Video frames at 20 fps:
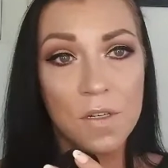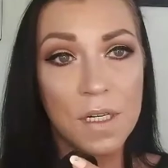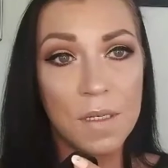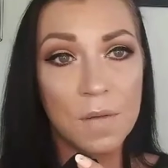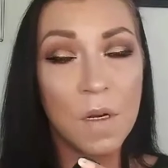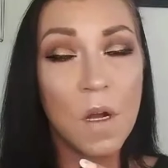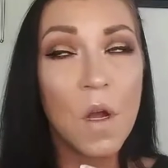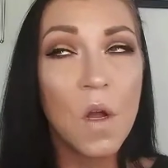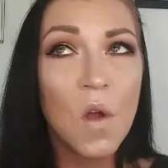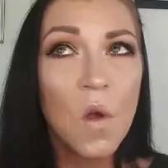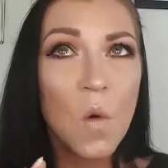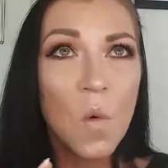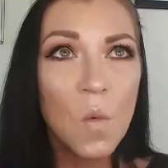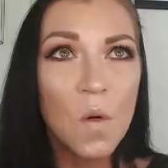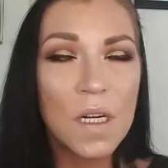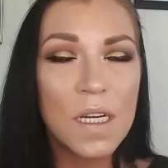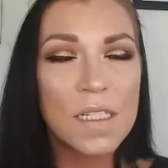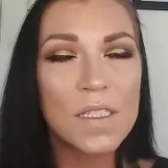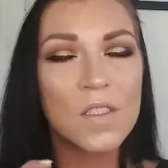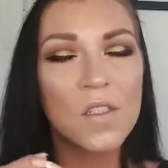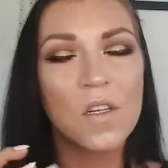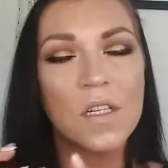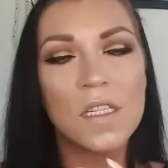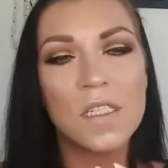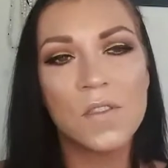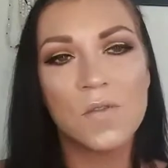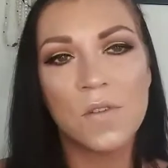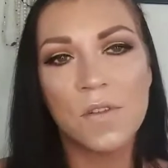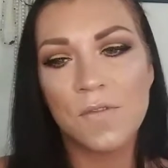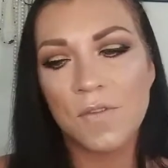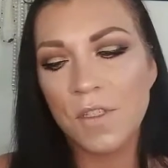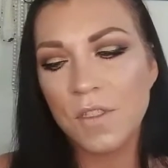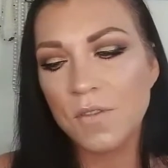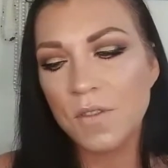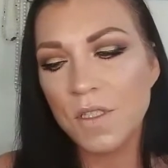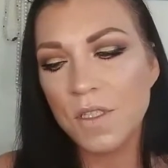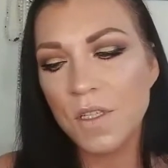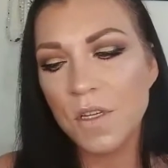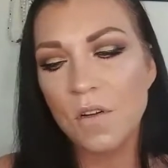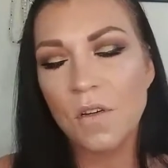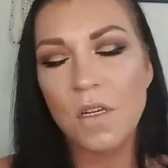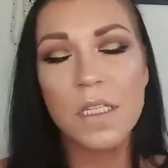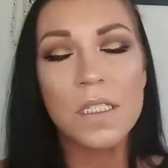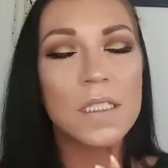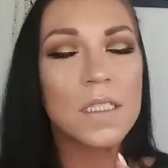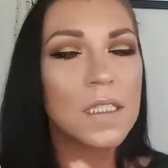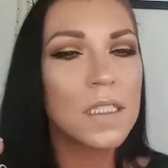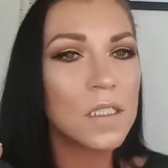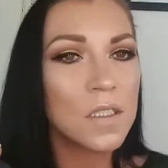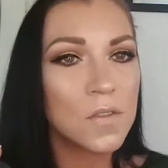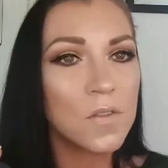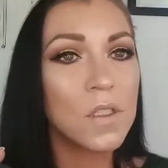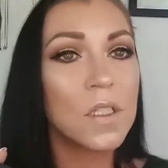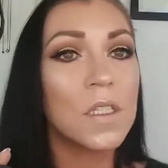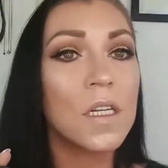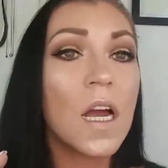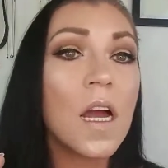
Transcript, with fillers: in when I saw his review. So I said, screw it,